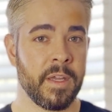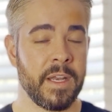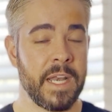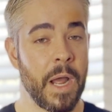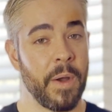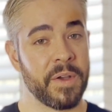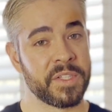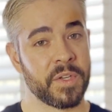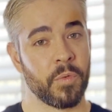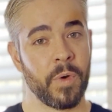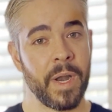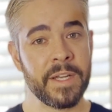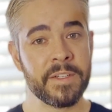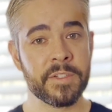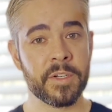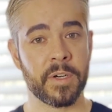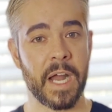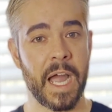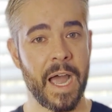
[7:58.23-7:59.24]
Now, as a
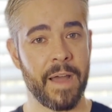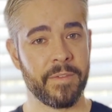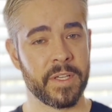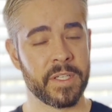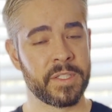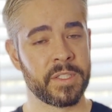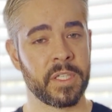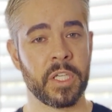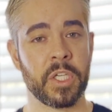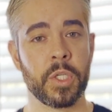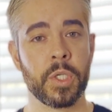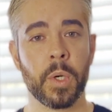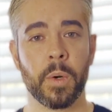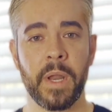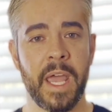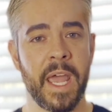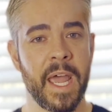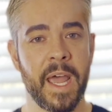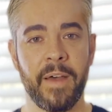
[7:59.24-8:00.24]
renter, obviously, you
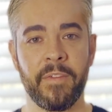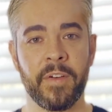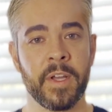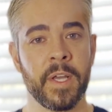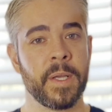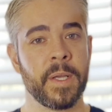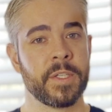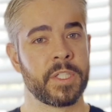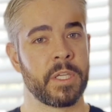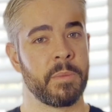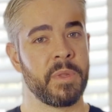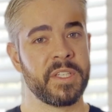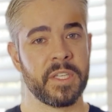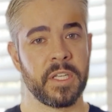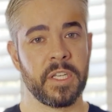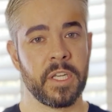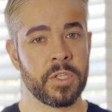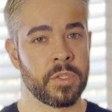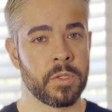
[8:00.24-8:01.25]
don't have some of these
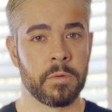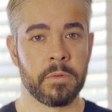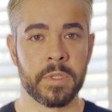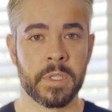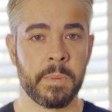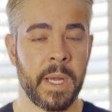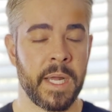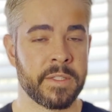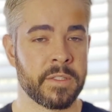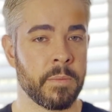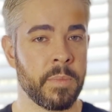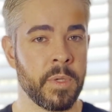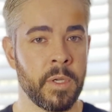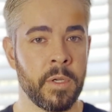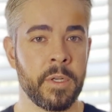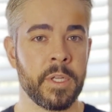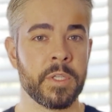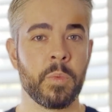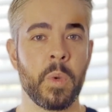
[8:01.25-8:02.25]
additional
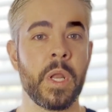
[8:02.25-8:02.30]
responsibilities.